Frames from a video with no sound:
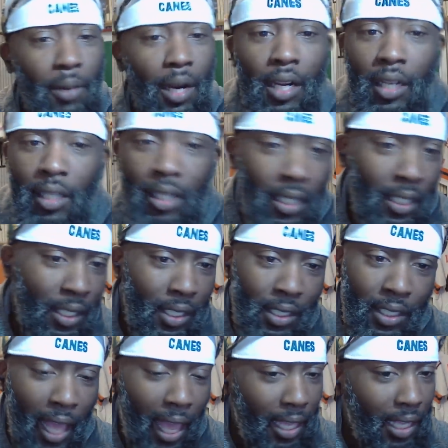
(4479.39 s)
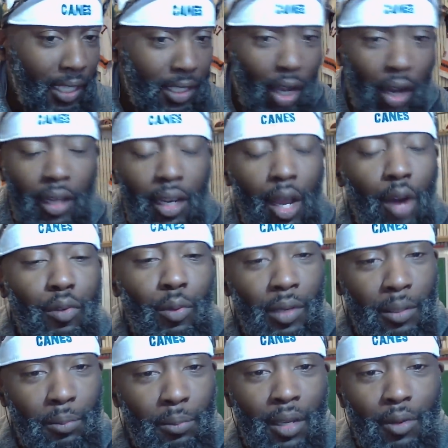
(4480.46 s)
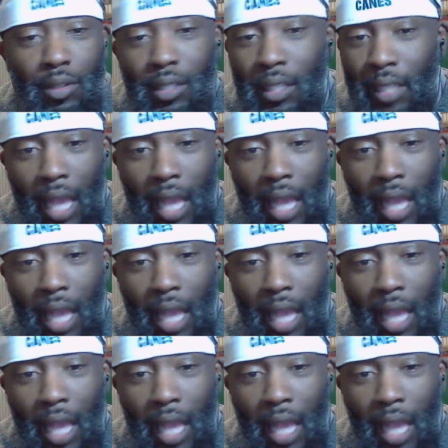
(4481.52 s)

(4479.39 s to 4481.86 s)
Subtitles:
bro, hey, it's all over with, man.